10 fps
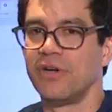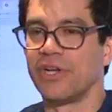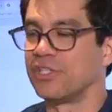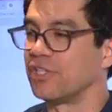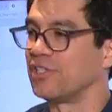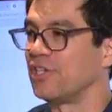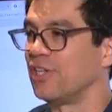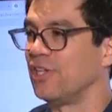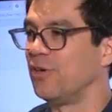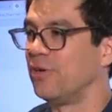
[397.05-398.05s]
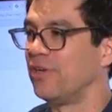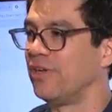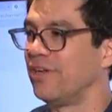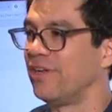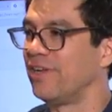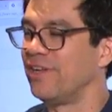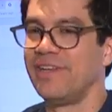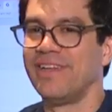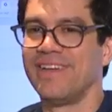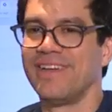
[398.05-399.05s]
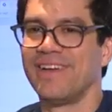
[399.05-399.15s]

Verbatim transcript: Okay, should I say hello? Yeah.